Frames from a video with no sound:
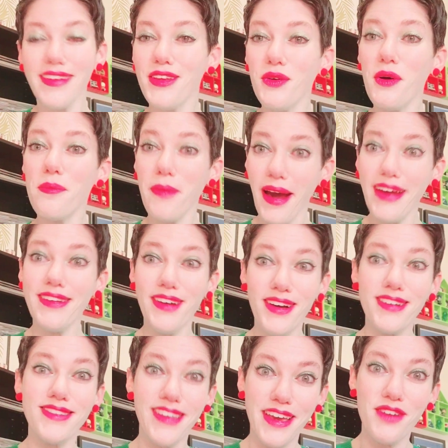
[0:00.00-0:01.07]
You know what my
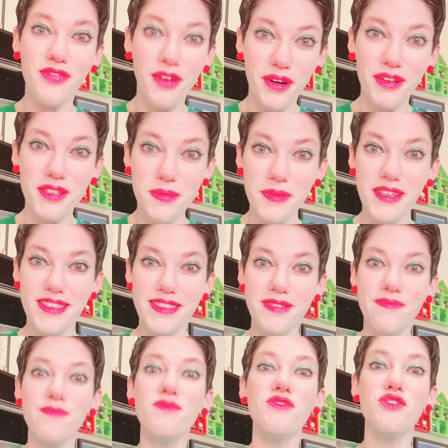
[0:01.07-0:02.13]
dogs like for Christmas?
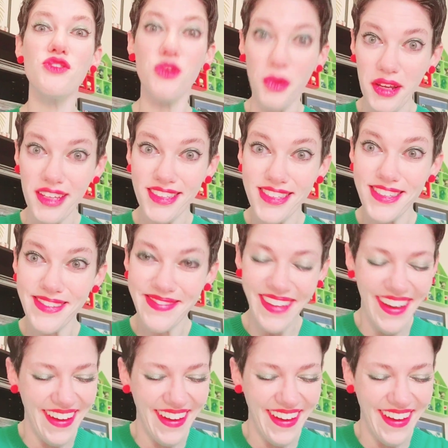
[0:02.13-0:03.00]
Treats.